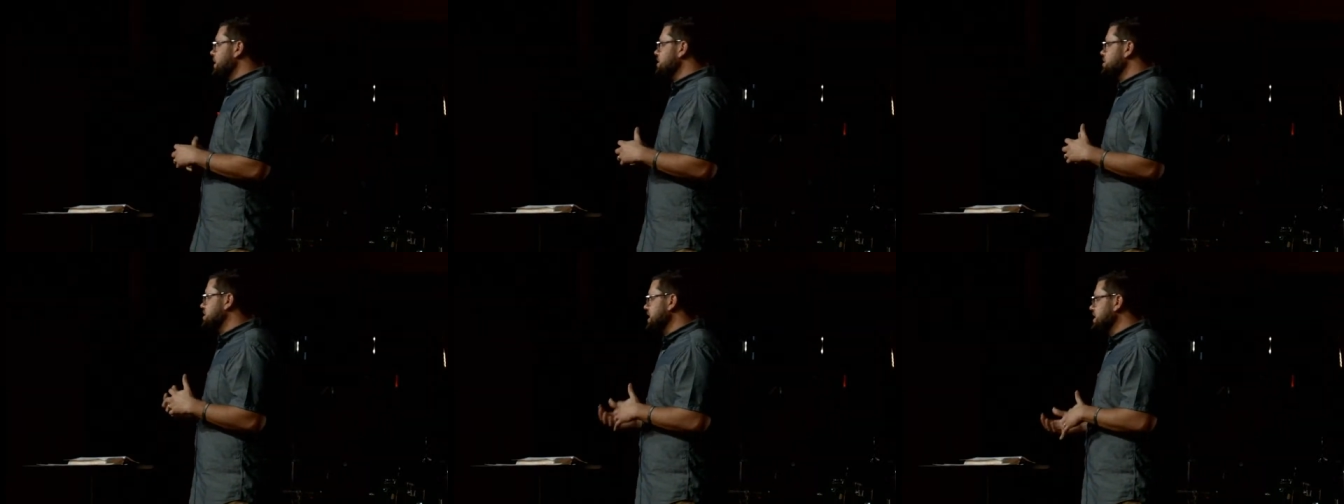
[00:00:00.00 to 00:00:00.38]

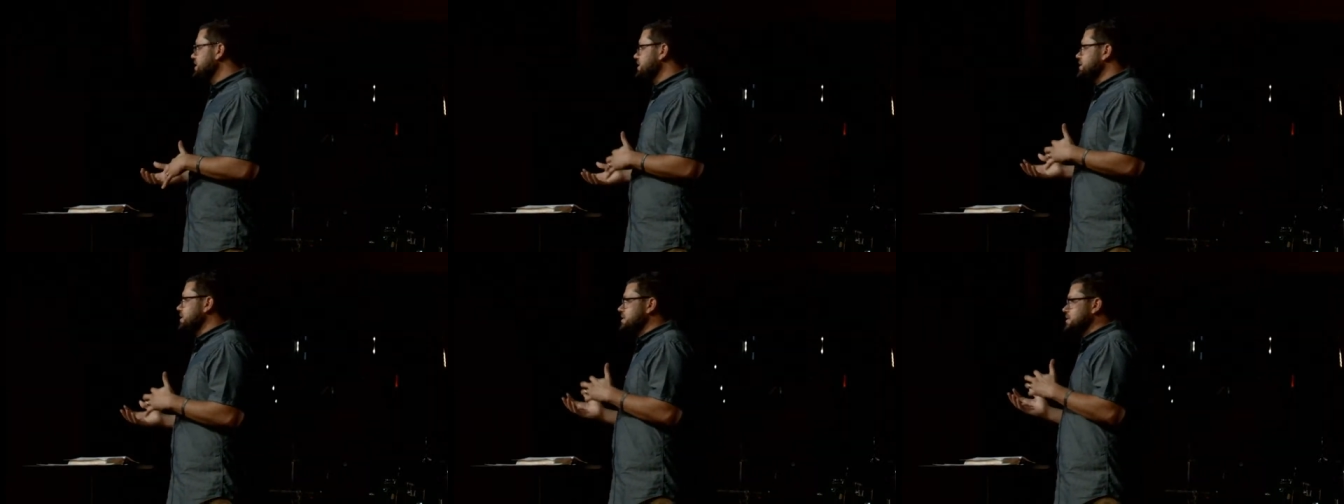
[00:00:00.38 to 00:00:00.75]

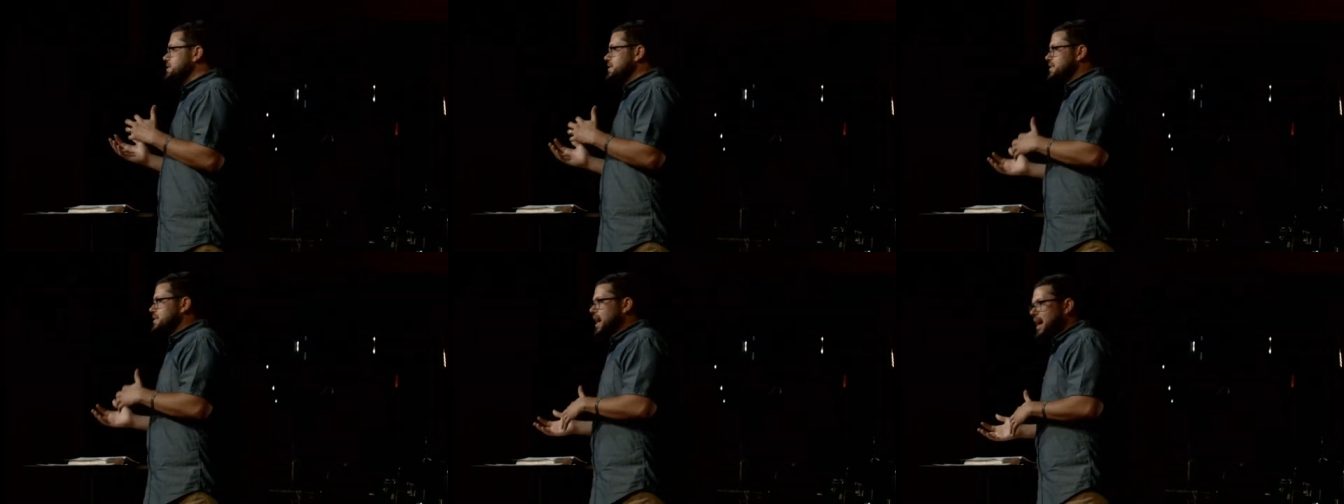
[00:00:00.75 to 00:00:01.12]
Jesus'
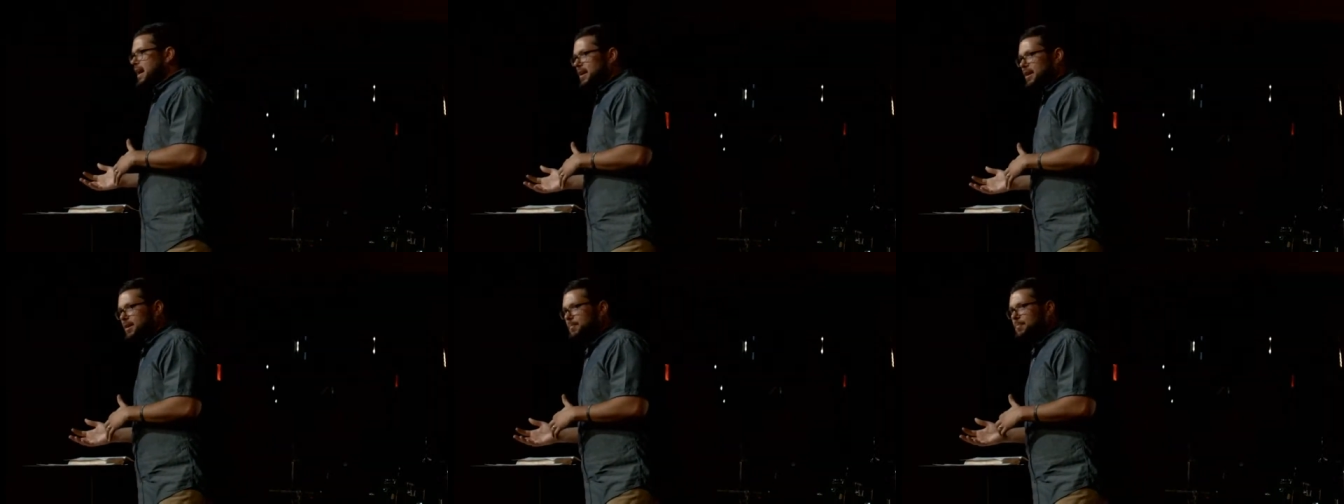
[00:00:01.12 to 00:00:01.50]

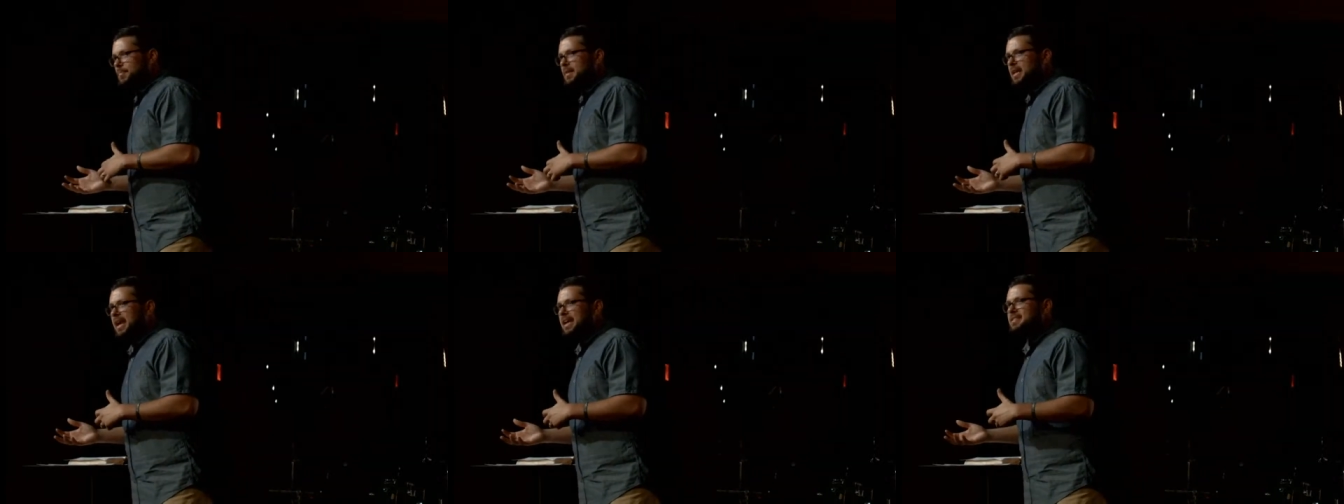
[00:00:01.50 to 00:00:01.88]
desire
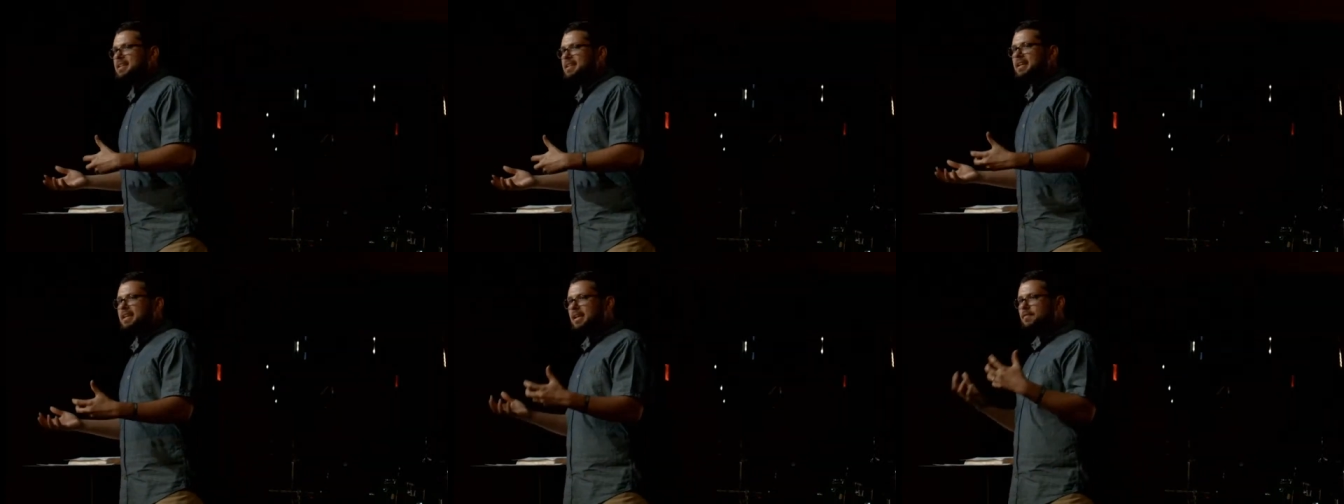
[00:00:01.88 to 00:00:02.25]
is
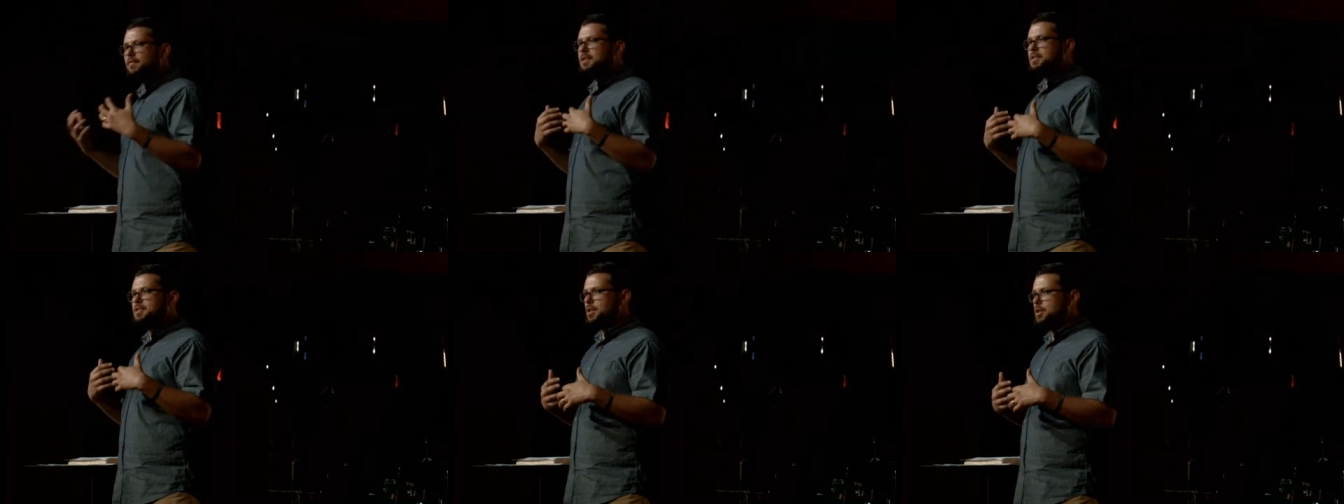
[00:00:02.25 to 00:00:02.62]
to give
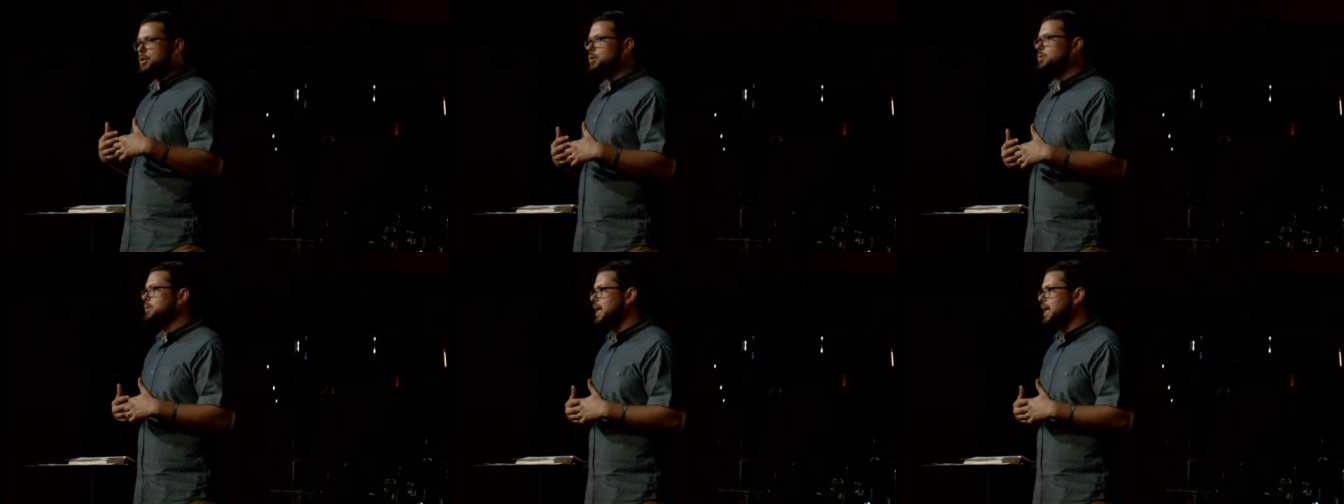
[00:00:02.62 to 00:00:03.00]
us a
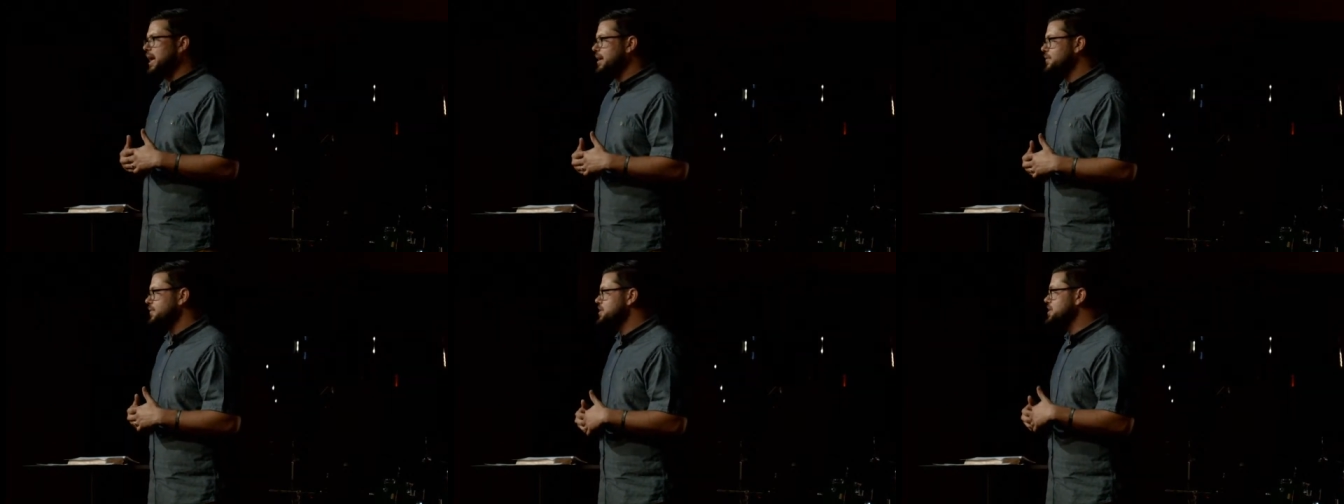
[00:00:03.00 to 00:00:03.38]
new life,